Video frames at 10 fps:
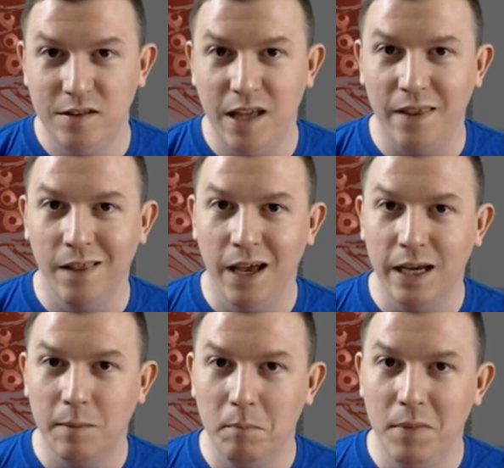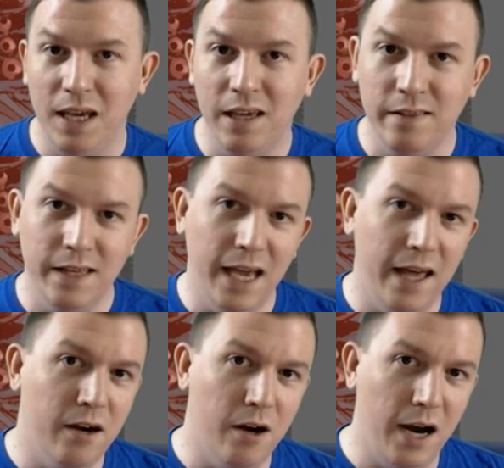than like making the
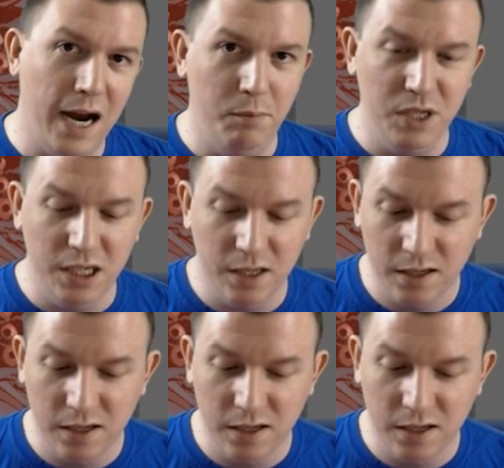editor happy.